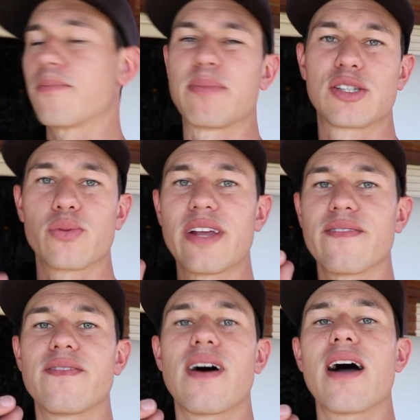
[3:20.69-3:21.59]
between
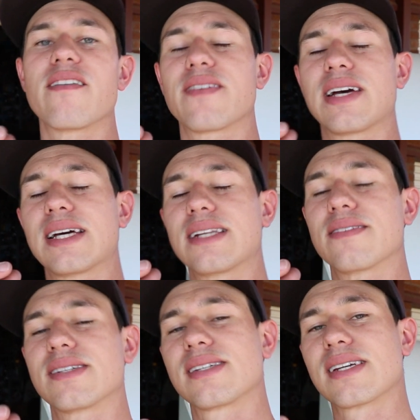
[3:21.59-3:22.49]
5 and
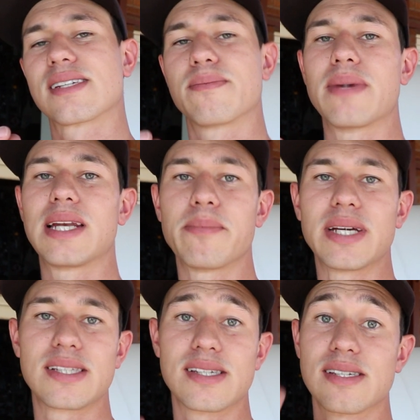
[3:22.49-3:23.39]
6
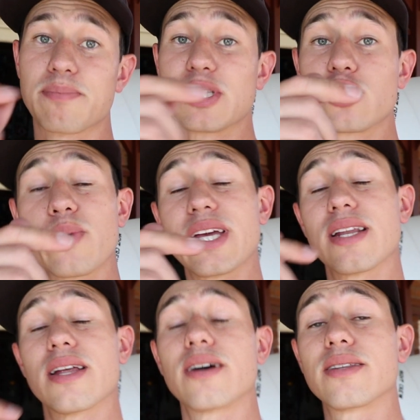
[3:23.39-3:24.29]
millimeters
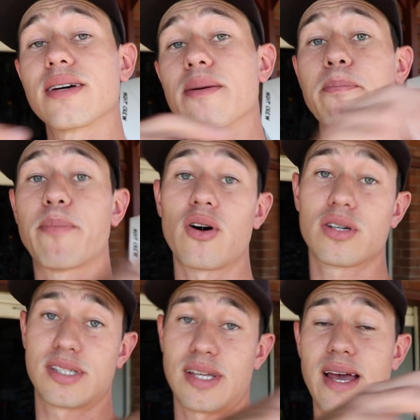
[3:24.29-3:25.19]
between the
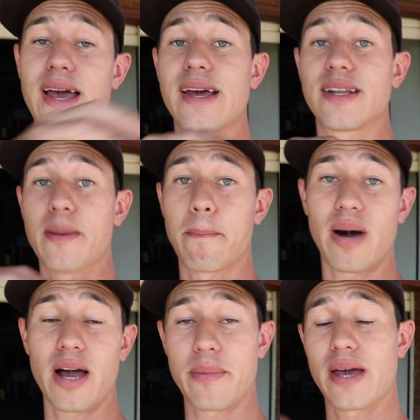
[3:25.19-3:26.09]
box and the pipe,